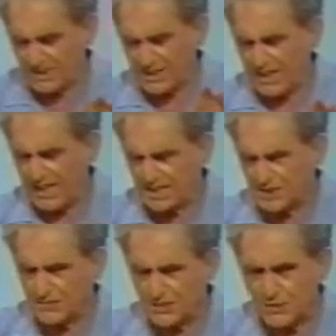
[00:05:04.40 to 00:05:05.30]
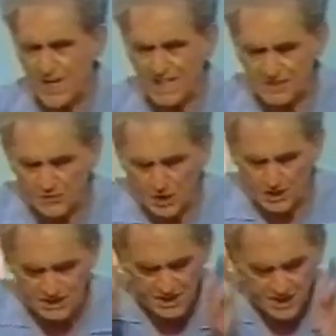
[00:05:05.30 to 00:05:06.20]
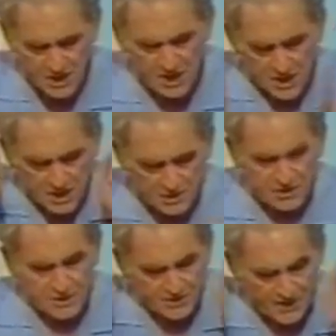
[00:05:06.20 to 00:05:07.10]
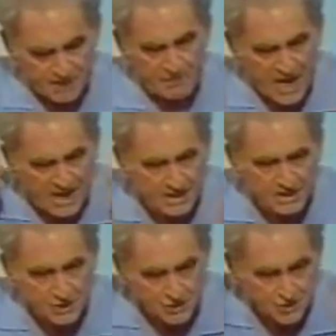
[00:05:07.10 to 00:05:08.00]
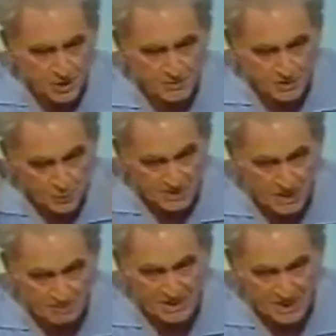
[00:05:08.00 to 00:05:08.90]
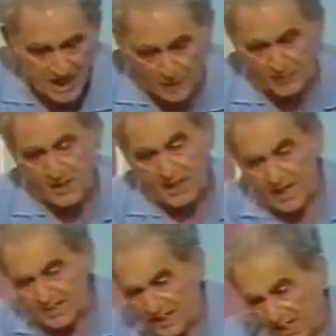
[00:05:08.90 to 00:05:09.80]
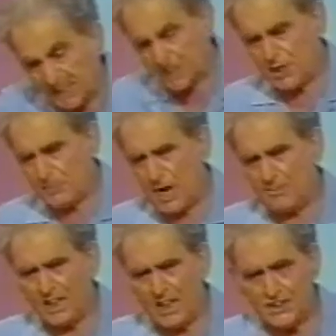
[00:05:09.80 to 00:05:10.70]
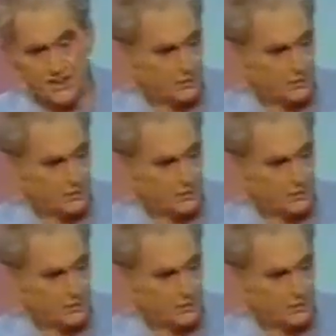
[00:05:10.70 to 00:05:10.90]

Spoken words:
the case of the transverse, the particle disturbance was up and down, and the energy propagation at